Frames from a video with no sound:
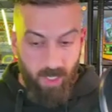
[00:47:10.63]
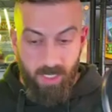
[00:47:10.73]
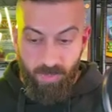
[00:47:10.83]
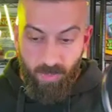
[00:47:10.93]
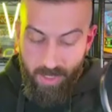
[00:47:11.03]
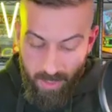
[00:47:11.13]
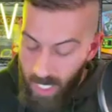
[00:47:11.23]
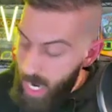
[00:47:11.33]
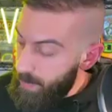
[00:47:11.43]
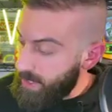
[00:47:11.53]
that's the first
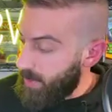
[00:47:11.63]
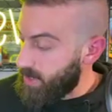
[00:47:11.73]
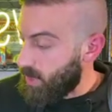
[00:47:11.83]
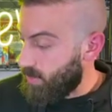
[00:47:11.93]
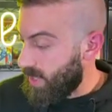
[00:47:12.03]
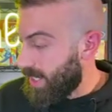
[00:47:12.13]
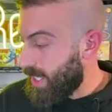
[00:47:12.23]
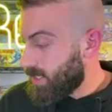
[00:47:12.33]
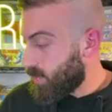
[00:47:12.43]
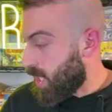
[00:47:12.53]
common that we saw for that.
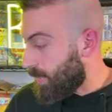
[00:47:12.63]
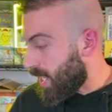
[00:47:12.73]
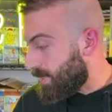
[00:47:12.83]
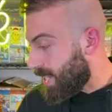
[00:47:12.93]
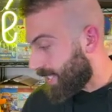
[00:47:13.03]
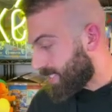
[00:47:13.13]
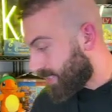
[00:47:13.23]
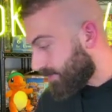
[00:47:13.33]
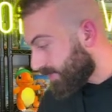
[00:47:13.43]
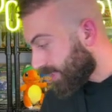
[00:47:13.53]
So coming up
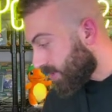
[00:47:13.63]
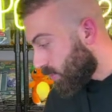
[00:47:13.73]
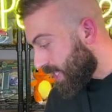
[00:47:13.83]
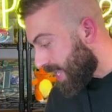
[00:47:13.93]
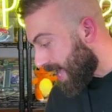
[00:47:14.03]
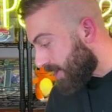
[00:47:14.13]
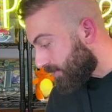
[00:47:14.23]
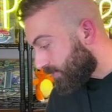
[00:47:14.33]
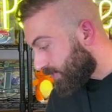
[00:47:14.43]
next, we have